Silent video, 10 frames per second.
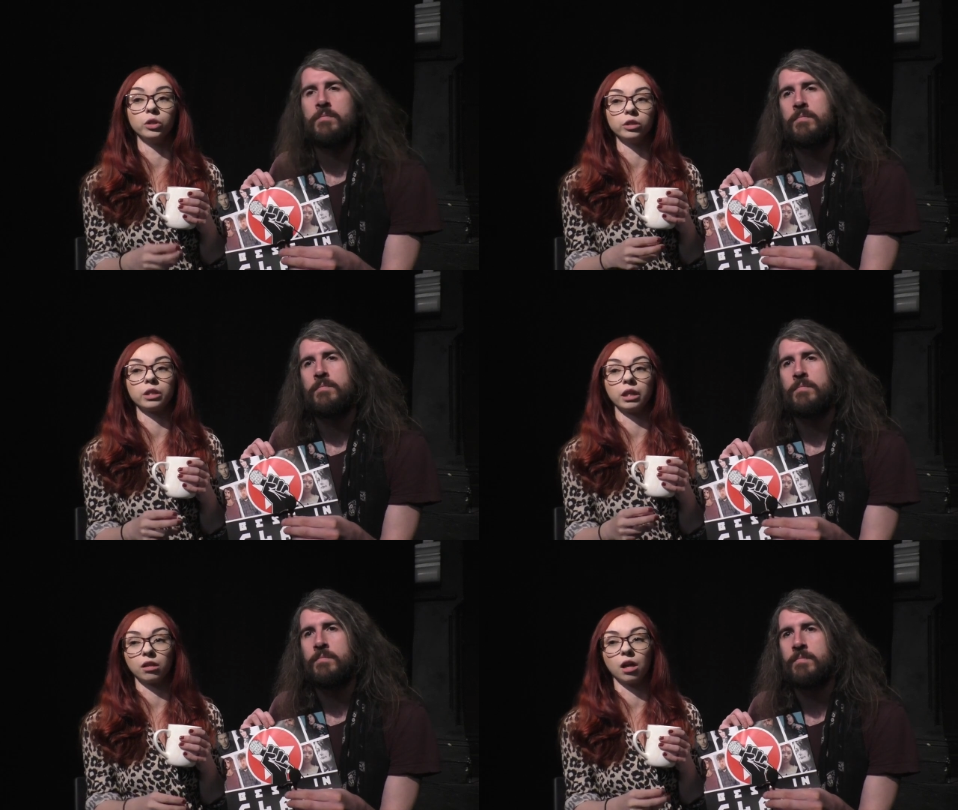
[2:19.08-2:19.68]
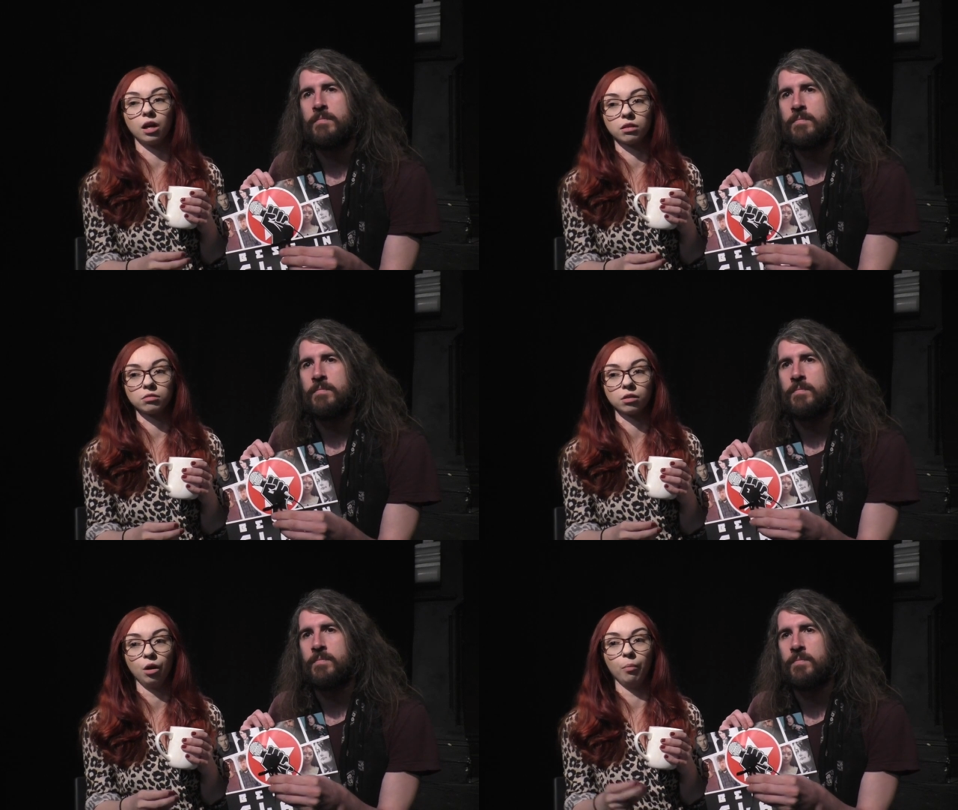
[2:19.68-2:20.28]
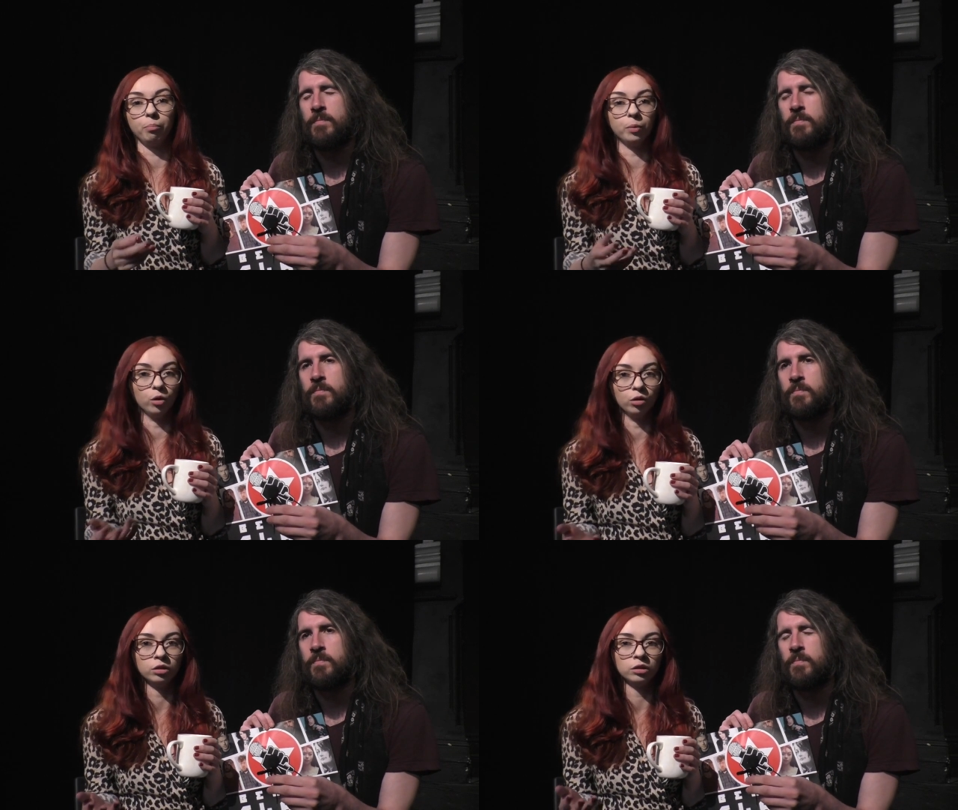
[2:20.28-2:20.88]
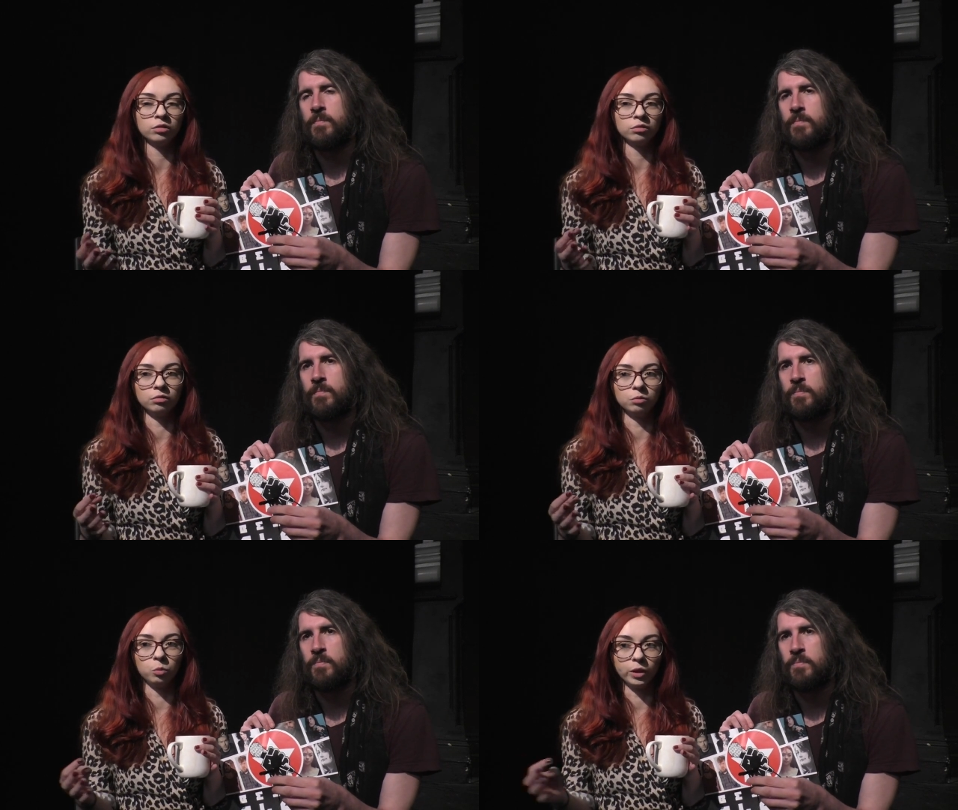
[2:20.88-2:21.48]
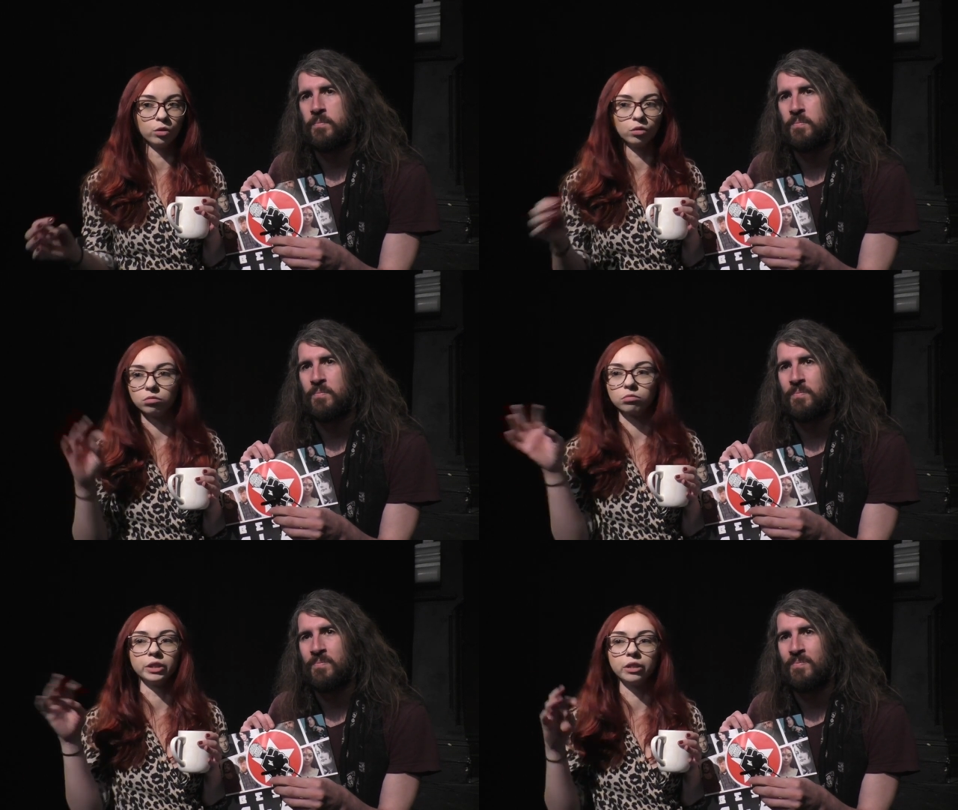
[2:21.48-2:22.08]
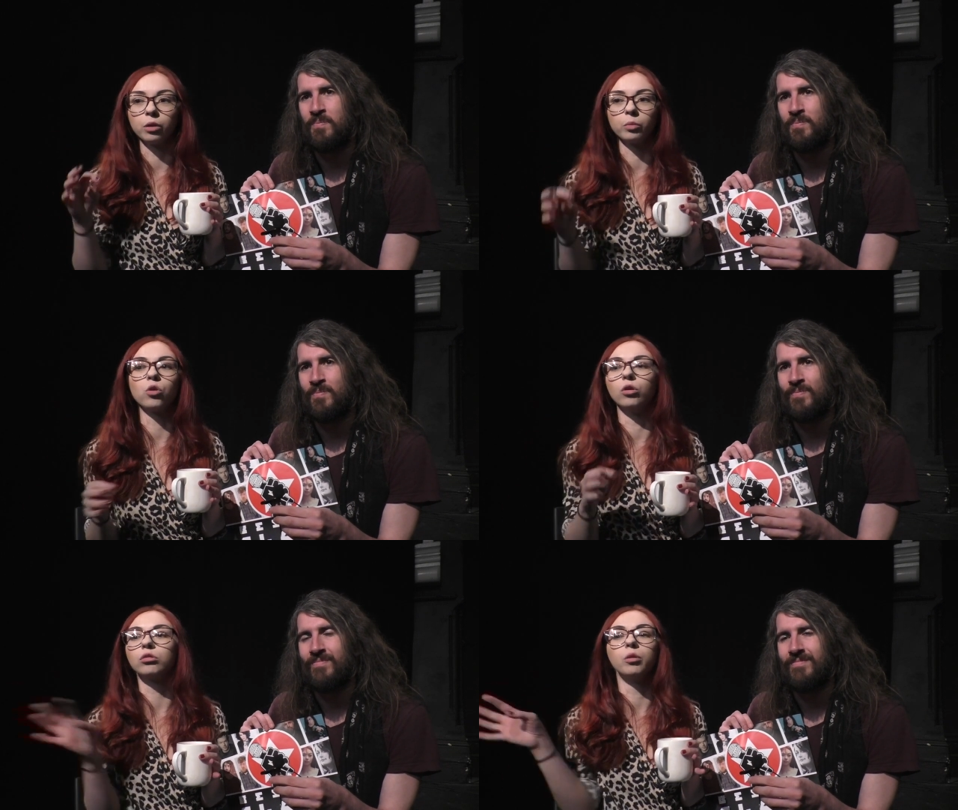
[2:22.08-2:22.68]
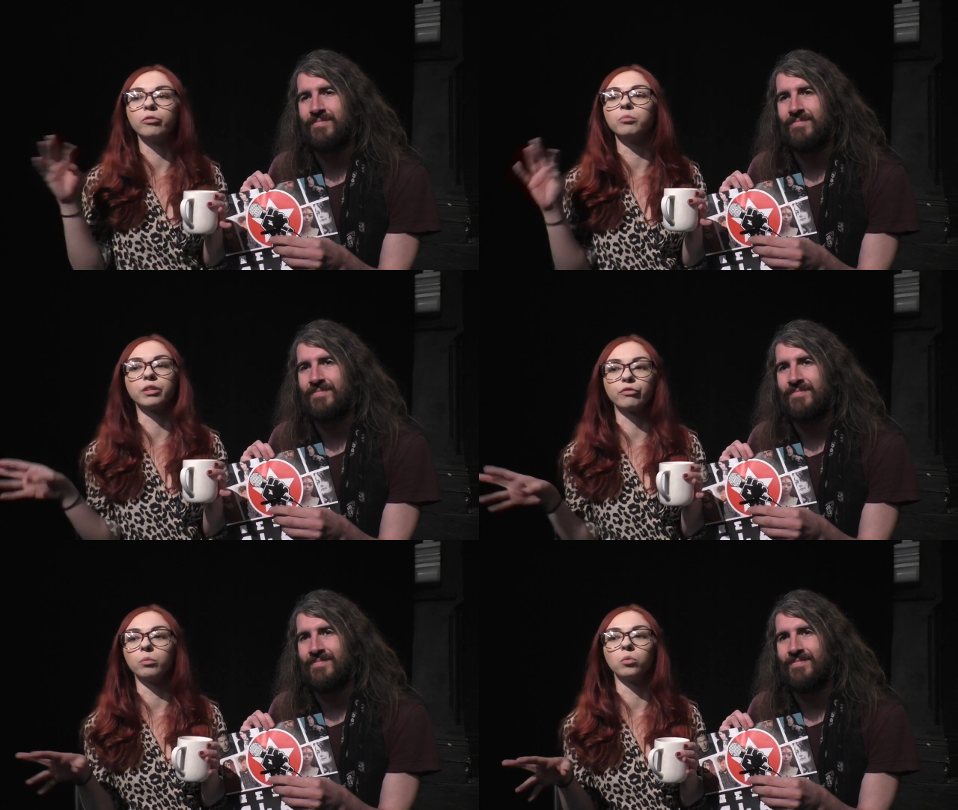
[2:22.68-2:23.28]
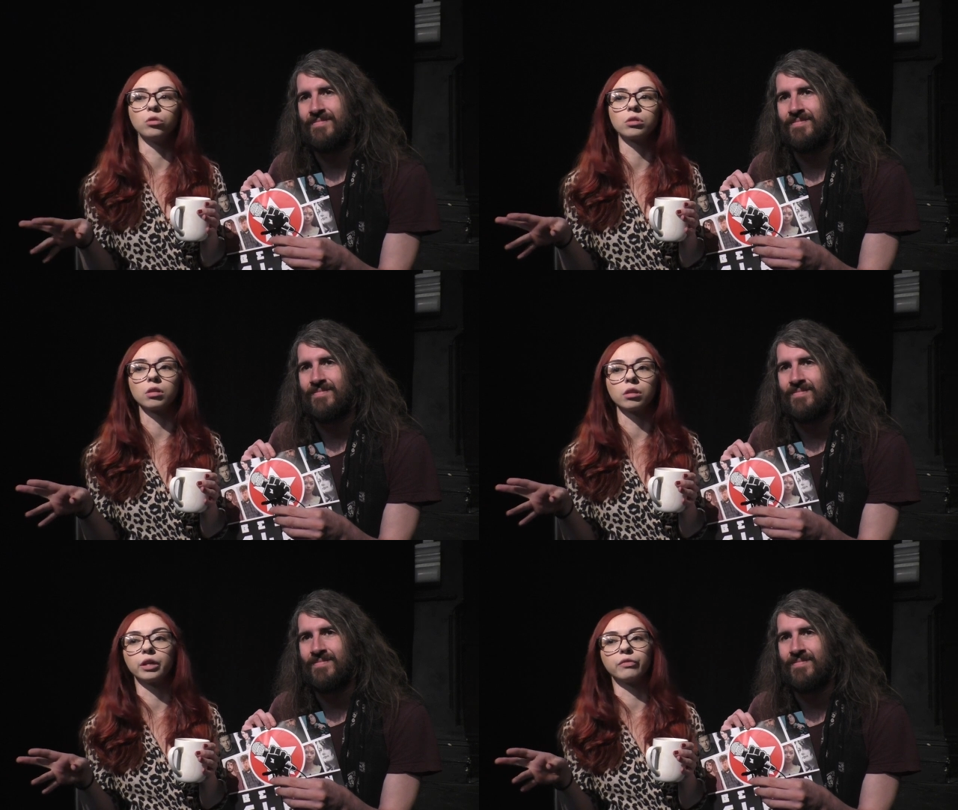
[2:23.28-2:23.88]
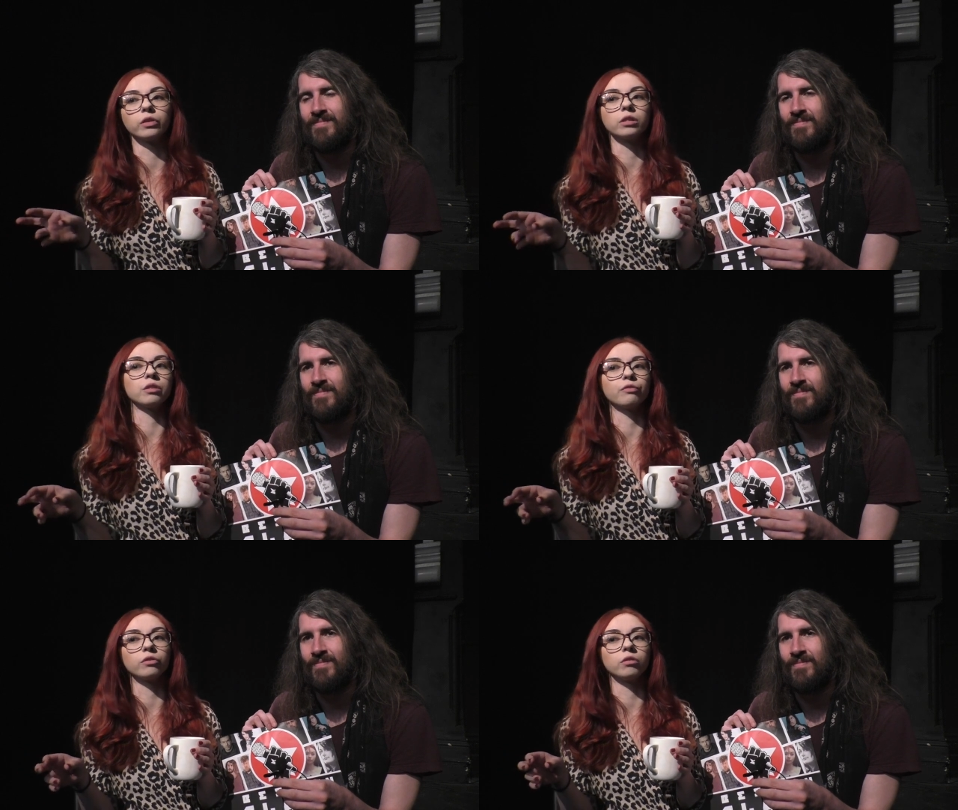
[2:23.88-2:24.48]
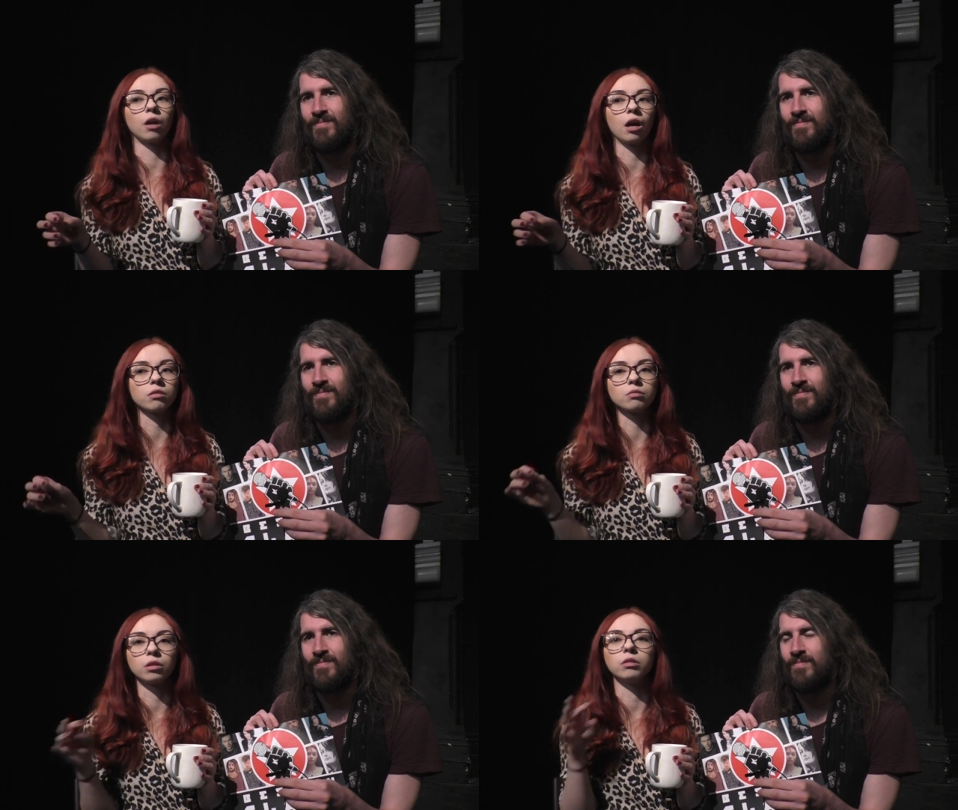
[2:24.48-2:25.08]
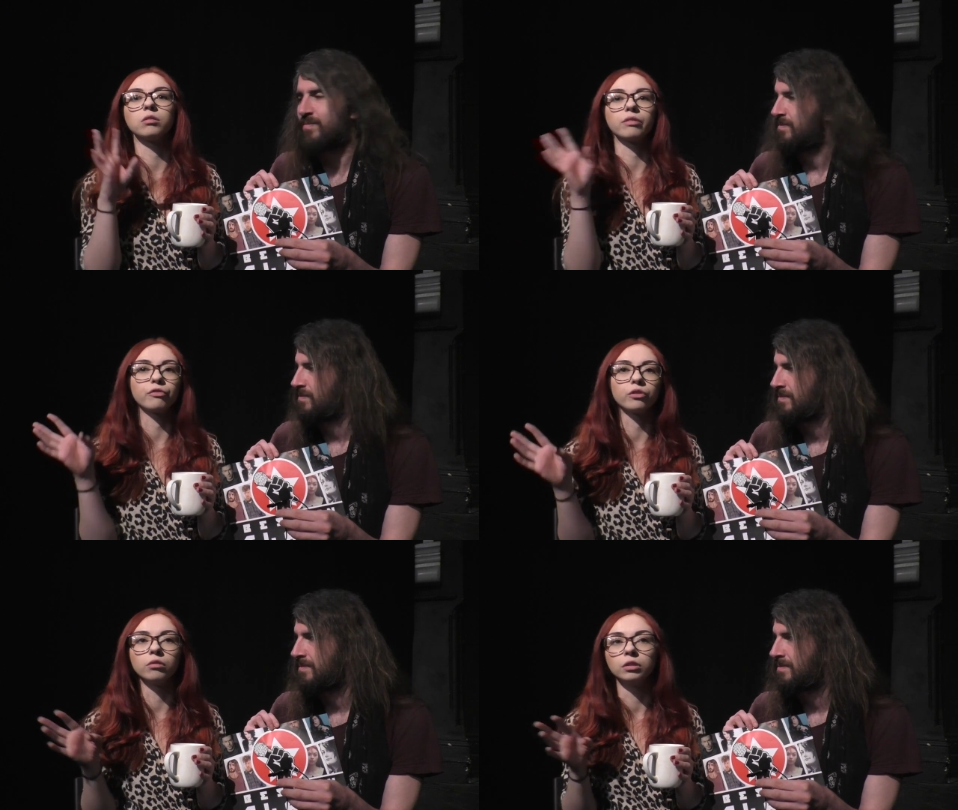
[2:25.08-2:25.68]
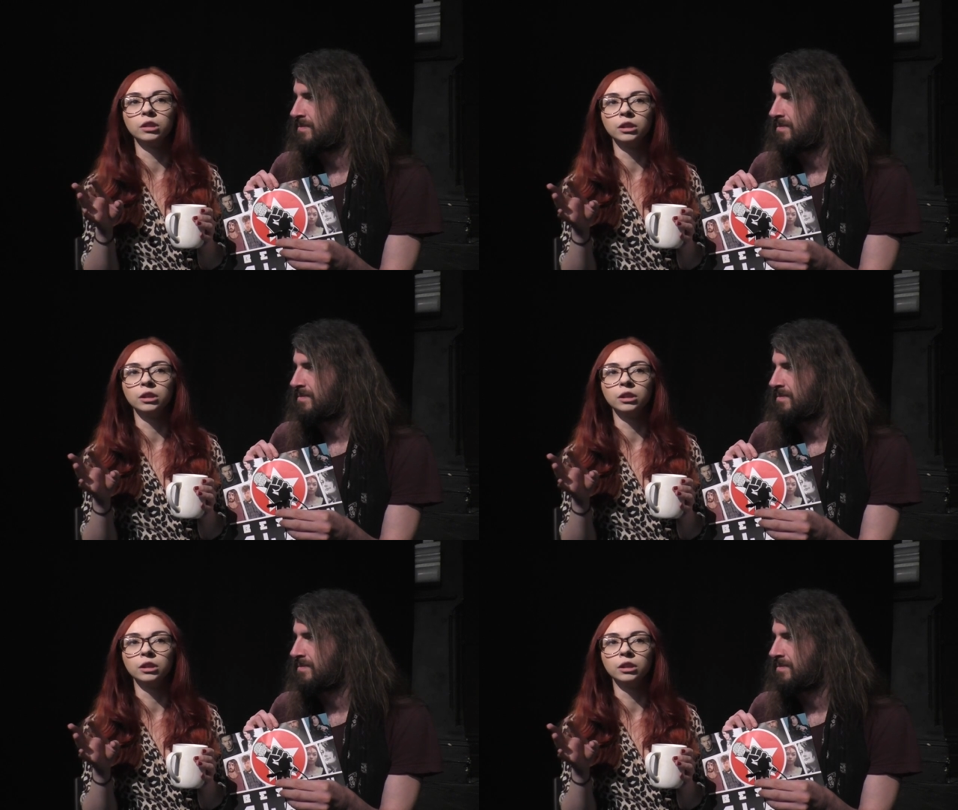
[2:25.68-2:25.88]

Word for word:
Speaker 1: working class, but we all, you know, we all come from different walks of life, like different aspects, different,